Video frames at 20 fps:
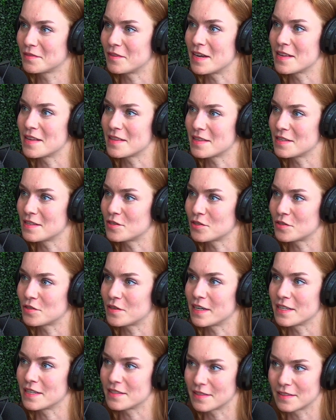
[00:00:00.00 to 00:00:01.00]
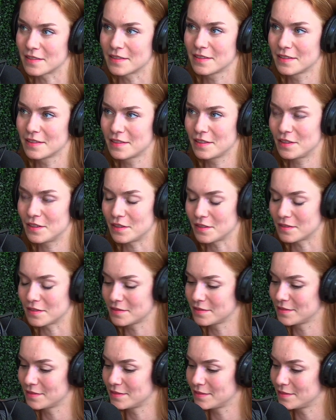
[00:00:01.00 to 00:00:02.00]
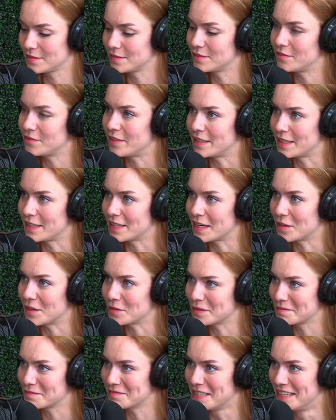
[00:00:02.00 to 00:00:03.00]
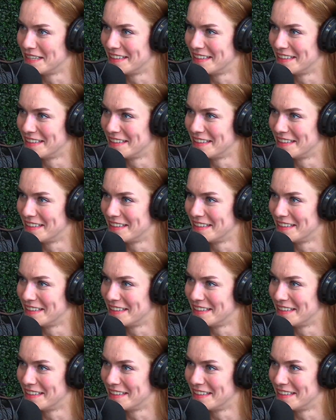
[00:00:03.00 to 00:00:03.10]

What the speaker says: rather than just trying to, fight it out.